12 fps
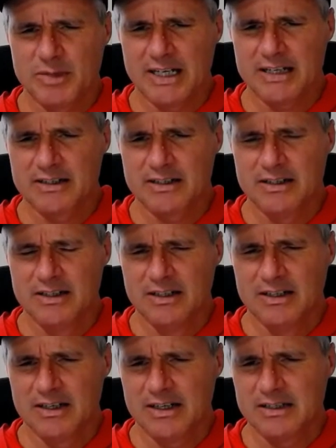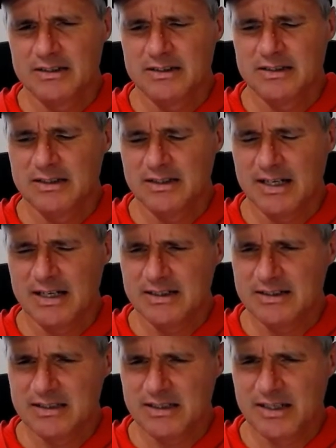bladder, and the aid
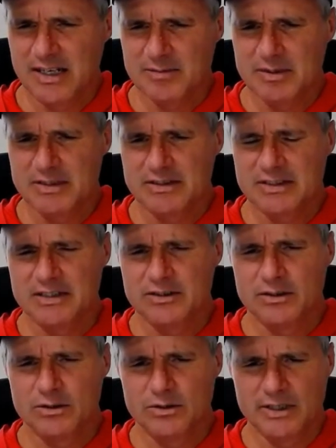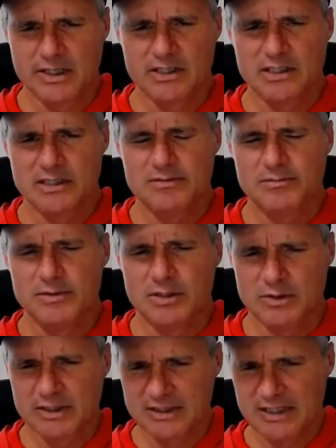station captain says, "You're doing good. Do you
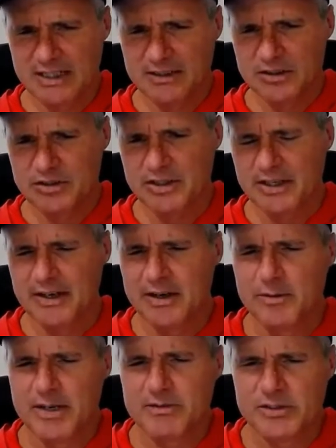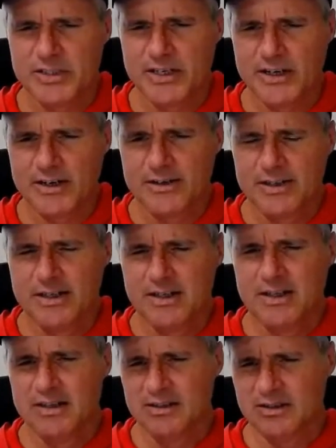want to sit in this chair here? We have a chair."
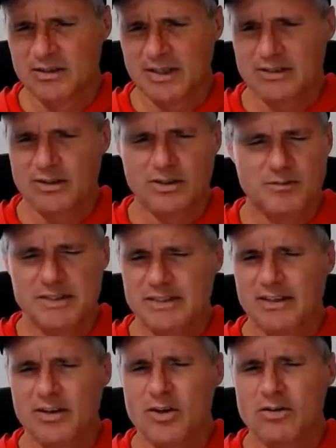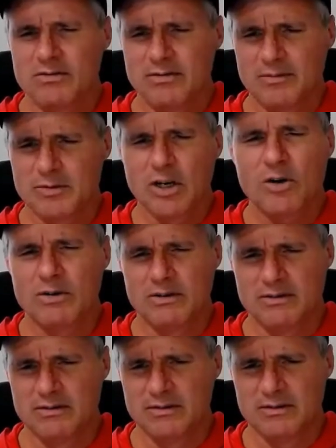I told him, I said, "No, I'm going.
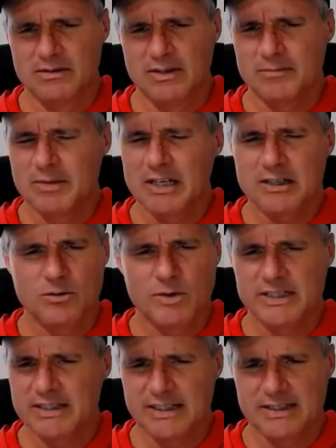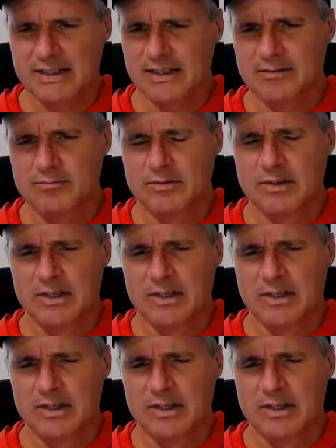I'm not going to waste any time."